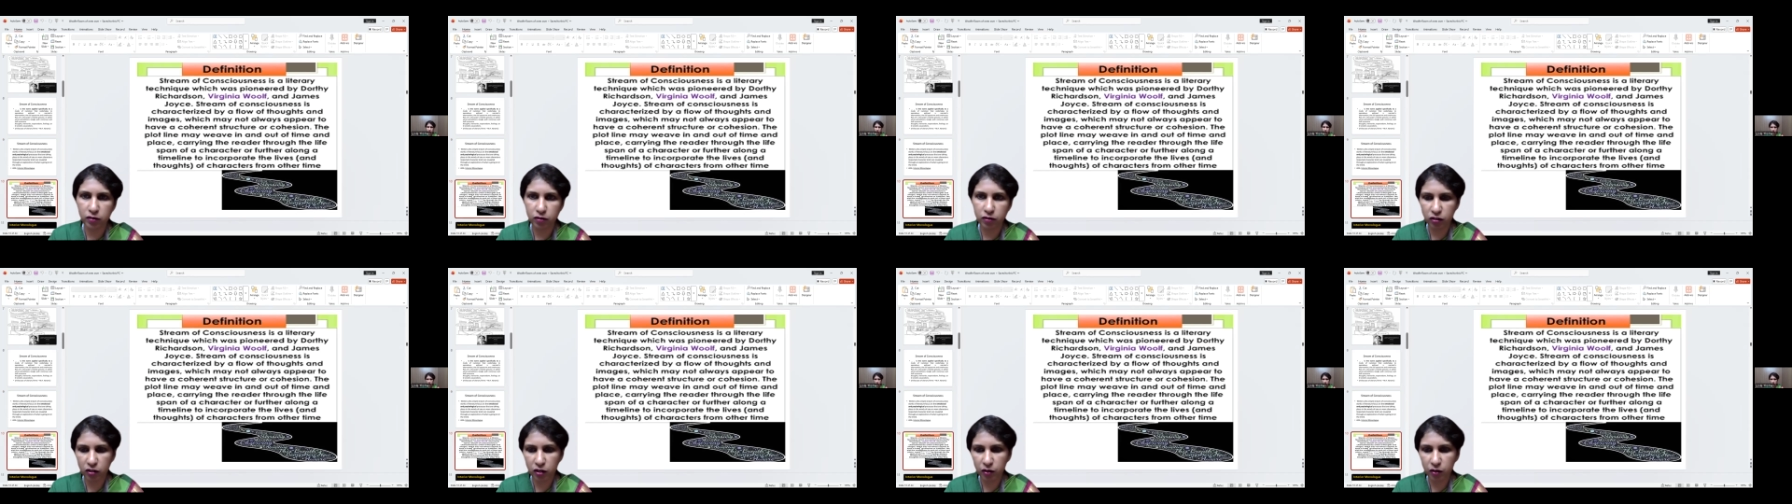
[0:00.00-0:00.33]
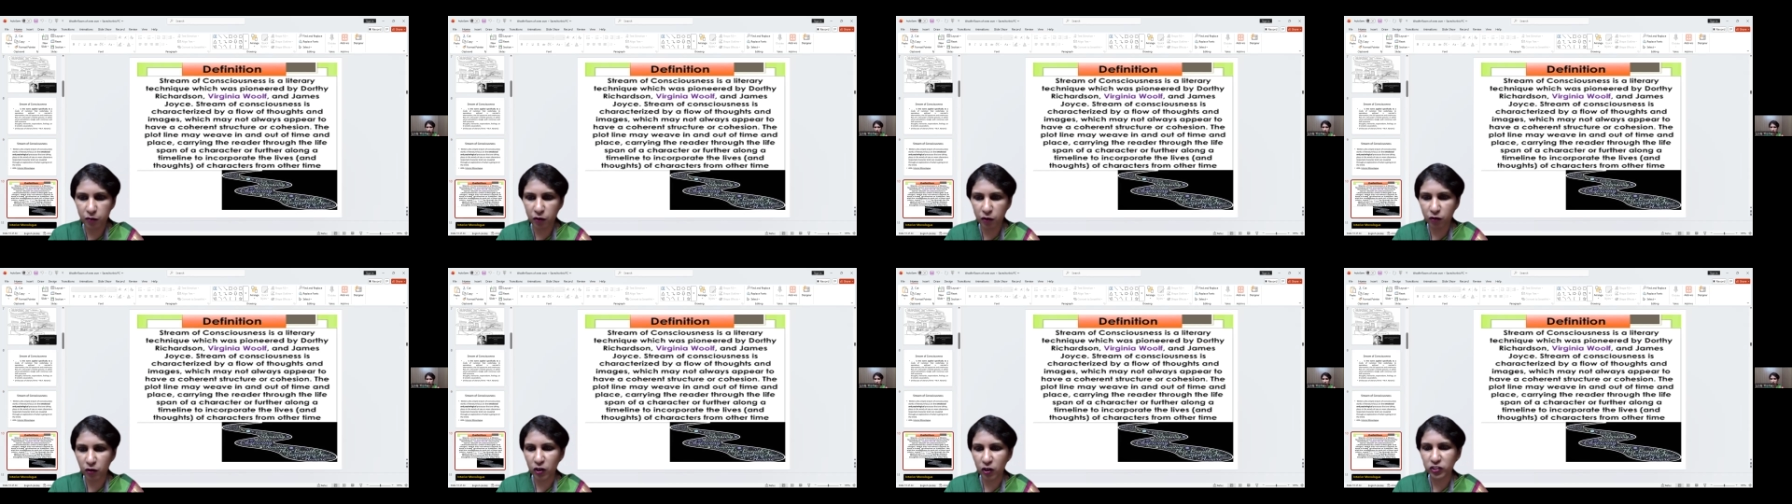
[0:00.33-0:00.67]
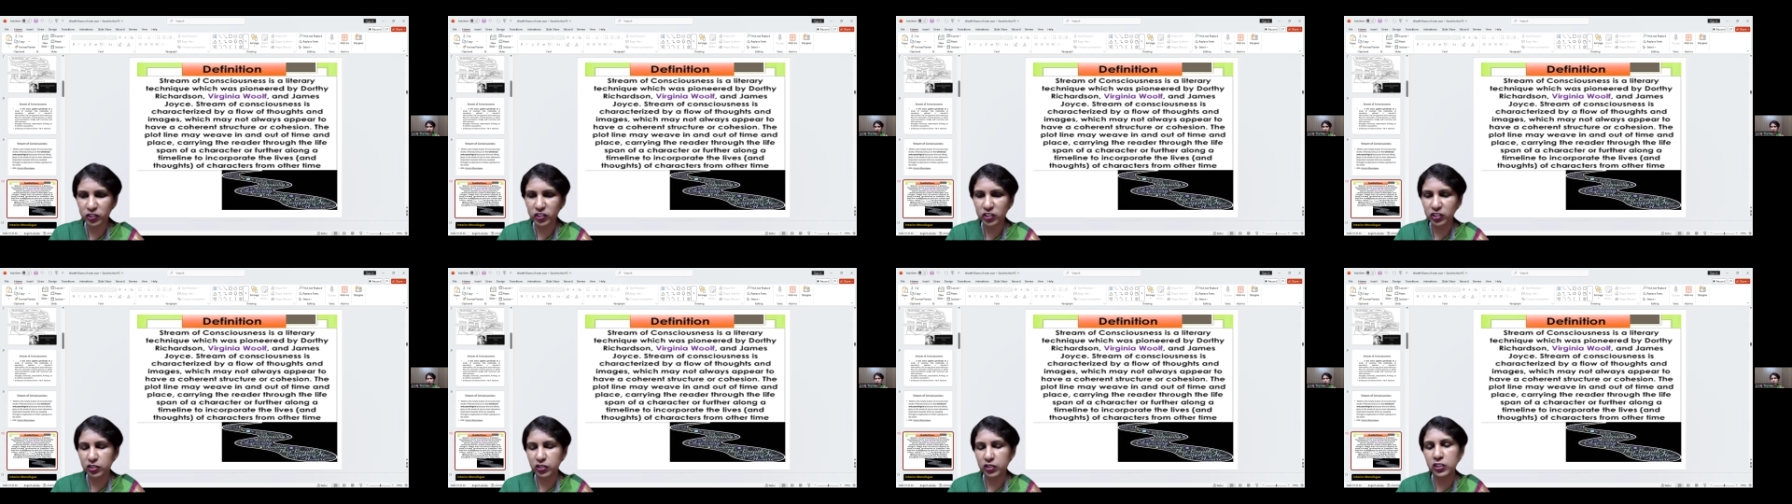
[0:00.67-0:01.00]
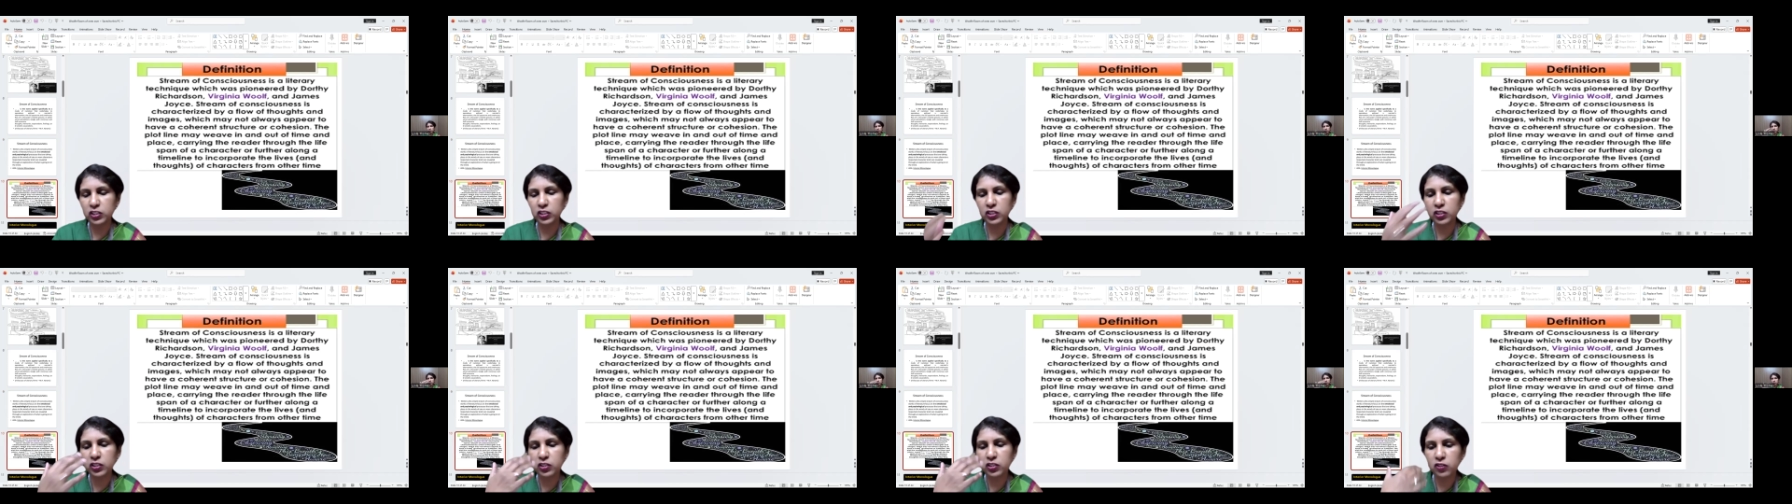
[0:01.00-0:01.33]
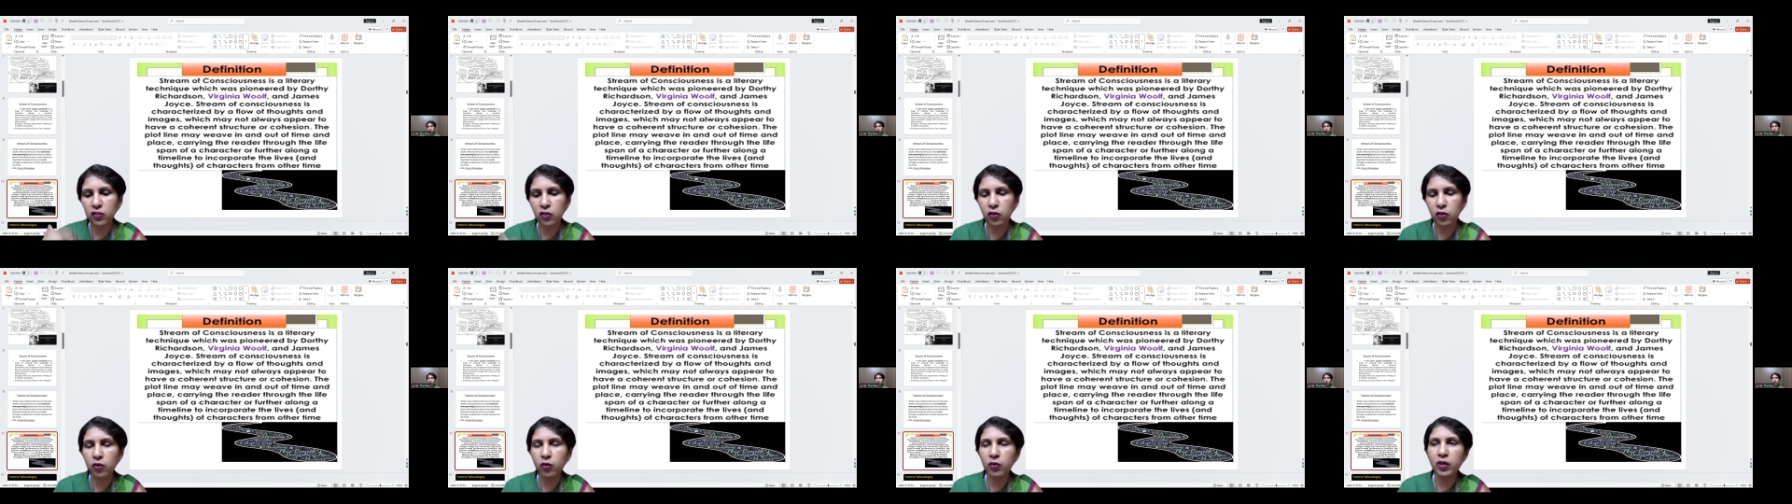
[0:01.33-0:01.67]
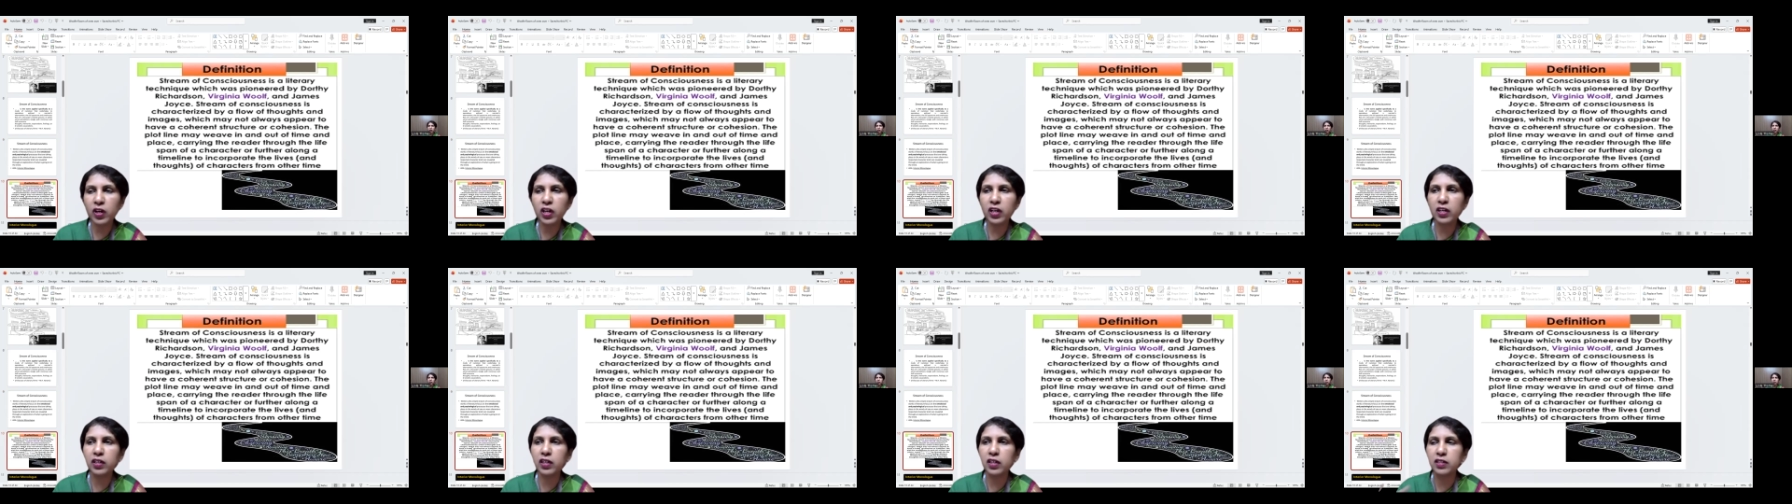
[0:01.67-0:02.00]
stream of consciousness is
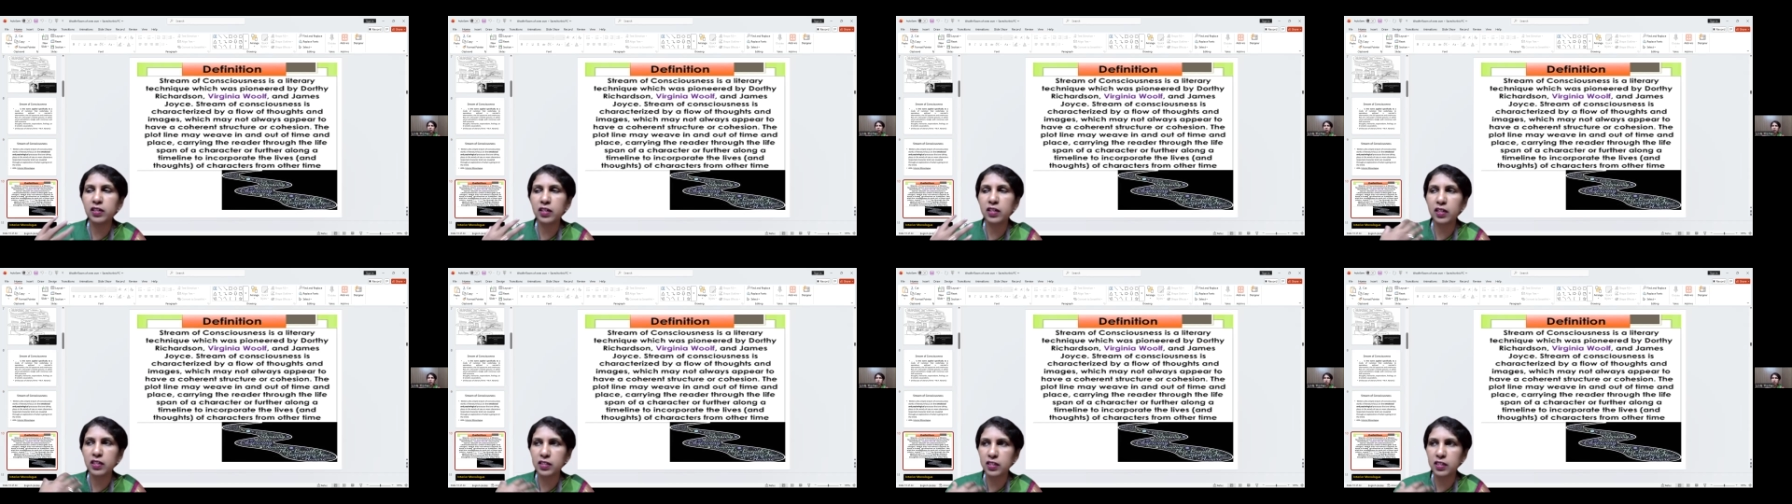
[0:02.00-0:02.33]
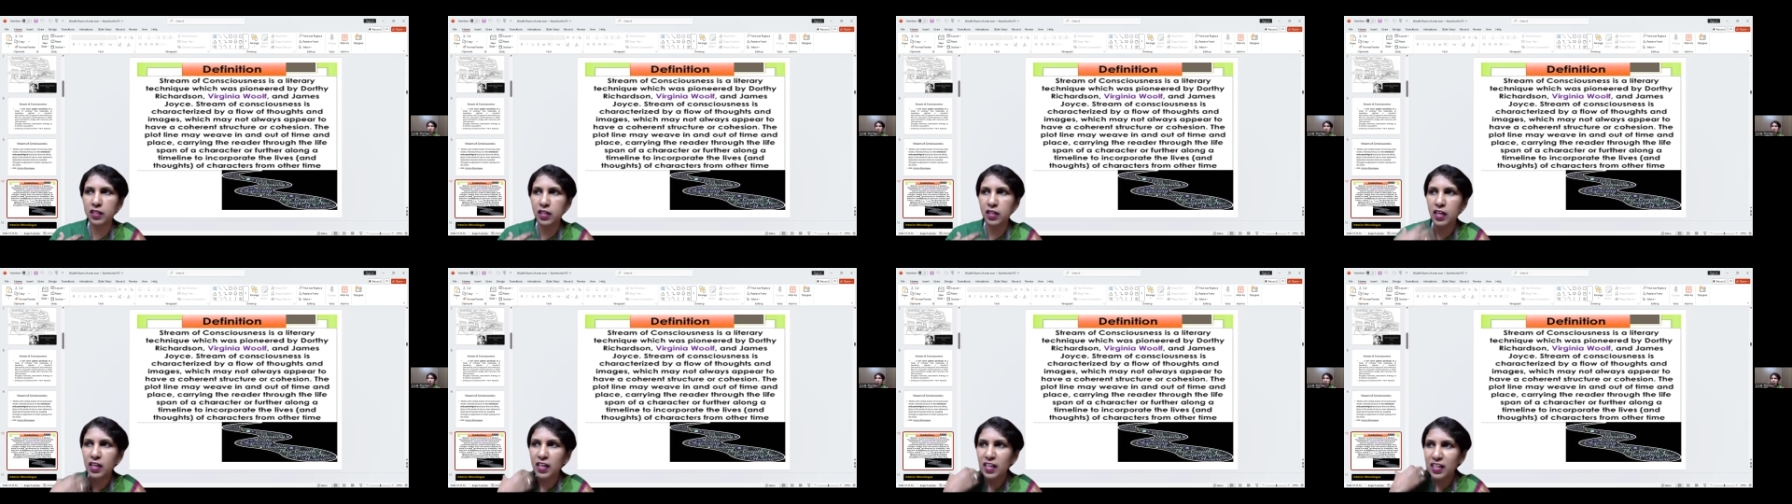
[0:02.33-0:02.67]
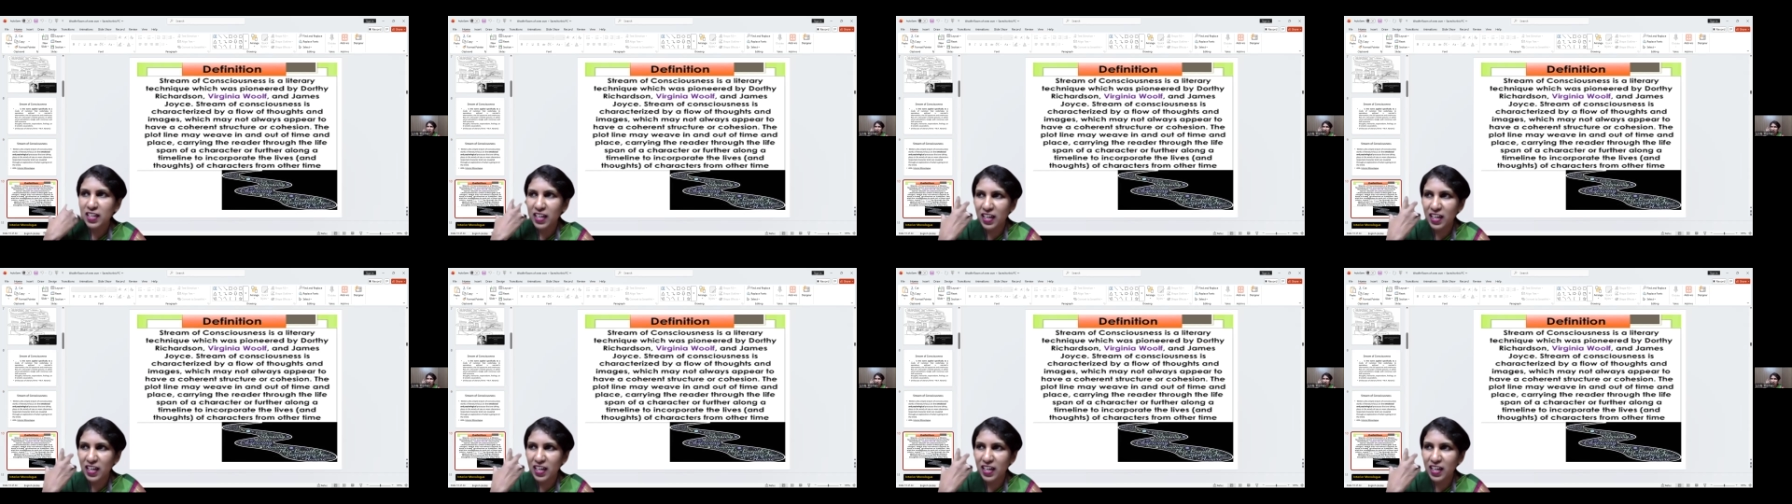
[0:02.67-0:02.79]
look at it as a